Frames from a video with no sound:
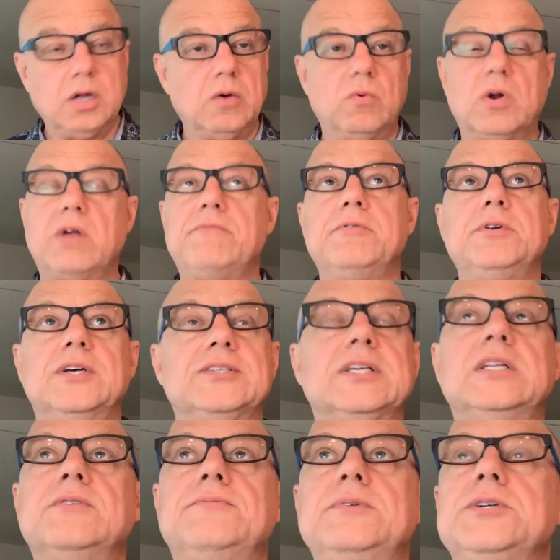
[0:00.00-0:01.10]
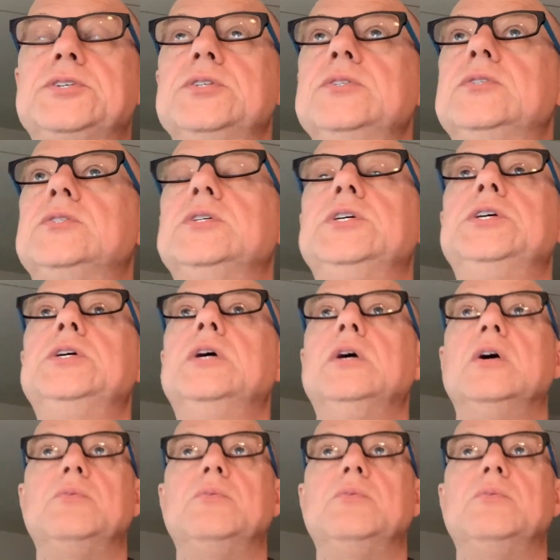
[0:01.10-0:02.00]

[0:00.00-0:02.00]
whatever it is, inefficiency.